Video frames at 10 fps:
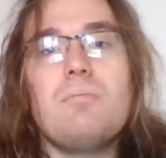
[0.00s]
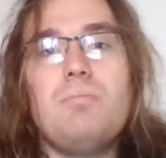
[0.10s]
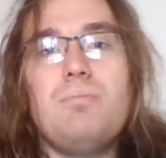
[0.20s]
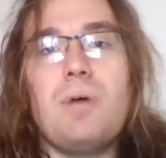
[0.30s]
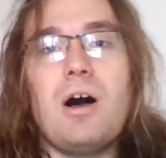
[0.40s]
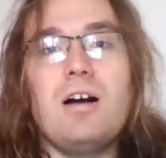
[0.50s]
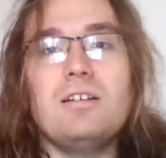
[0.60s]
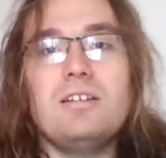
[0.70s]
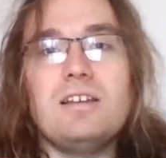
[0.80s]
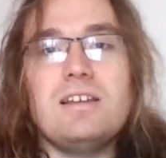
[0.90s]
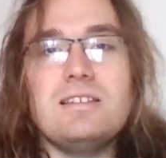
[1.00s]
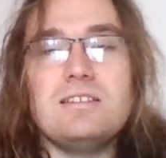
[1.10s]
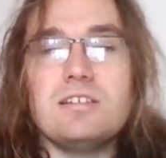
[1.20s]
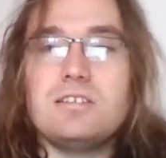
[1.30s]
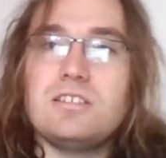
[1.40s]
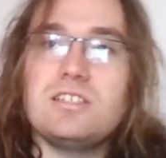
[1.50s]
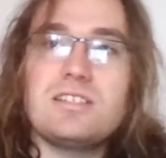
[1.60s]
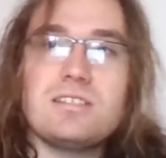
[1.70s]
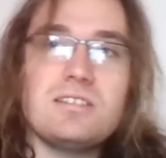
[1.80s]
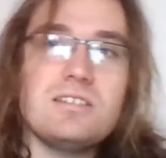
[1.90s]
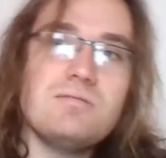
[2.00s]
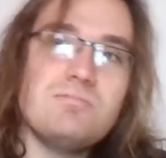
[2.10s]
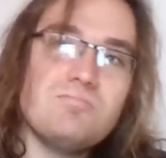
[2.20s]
But it does suggest that